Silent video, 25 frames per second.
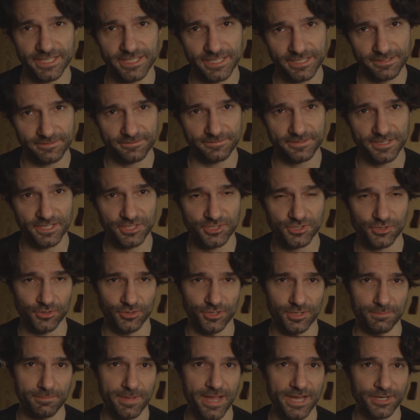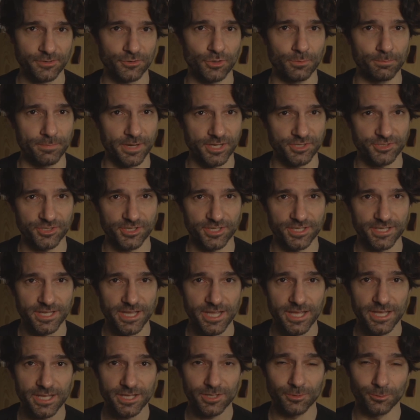indie feature on a micro budget,
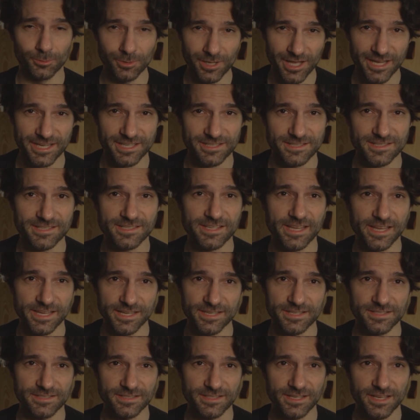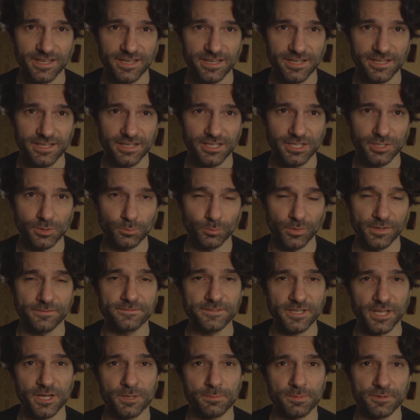all I can say is, we've
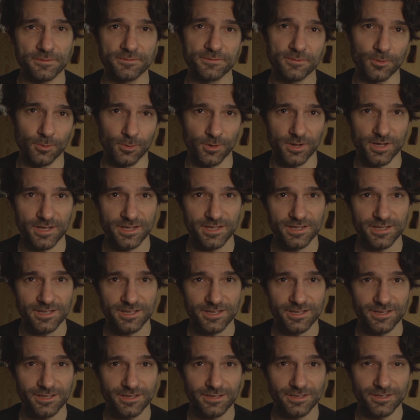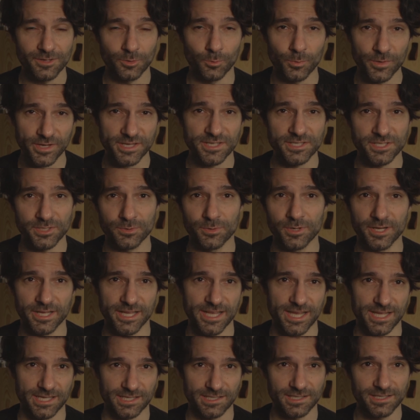done it before. We can do it
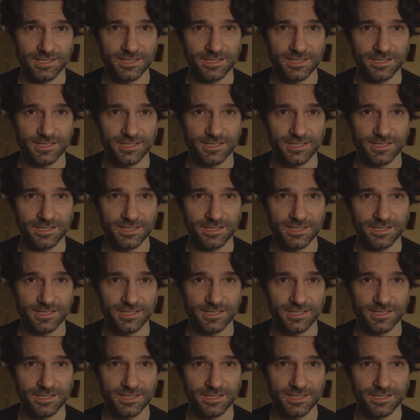again.